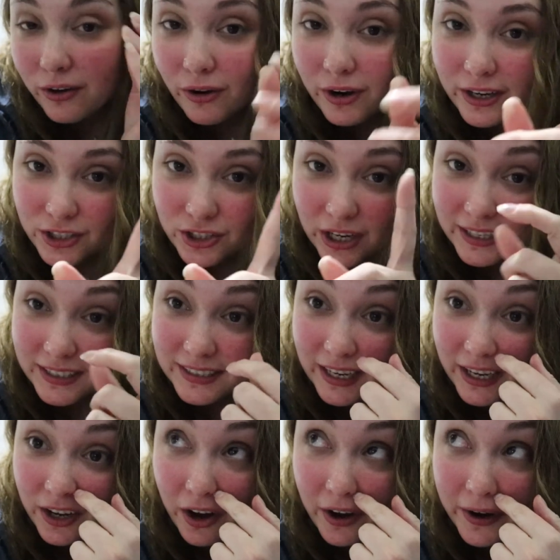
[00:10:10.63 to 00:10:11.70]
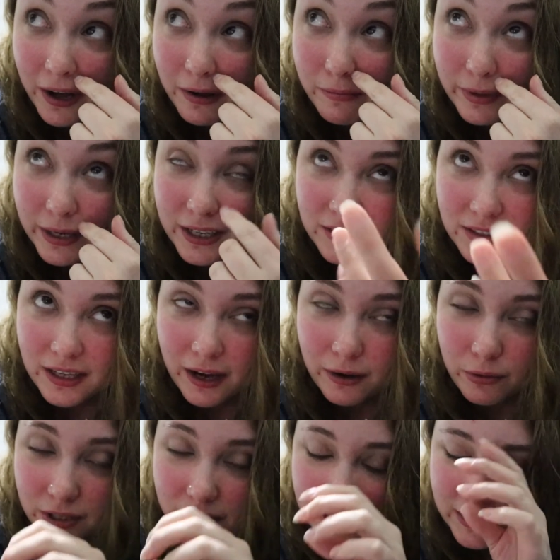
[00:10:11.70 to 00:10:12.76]
going to try to stay caught up because I
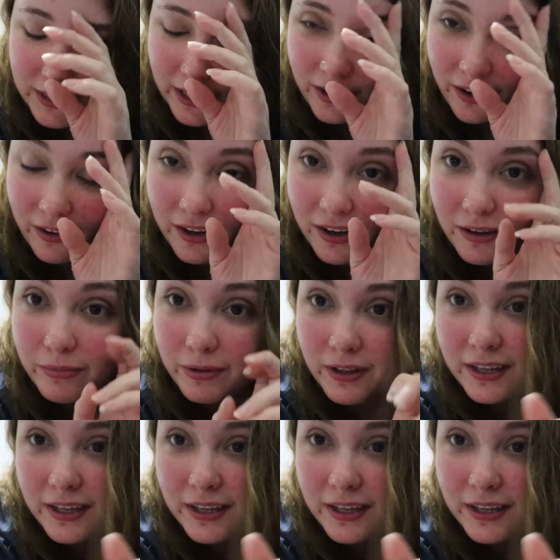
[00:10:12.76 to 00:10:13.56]
want to stay caught up.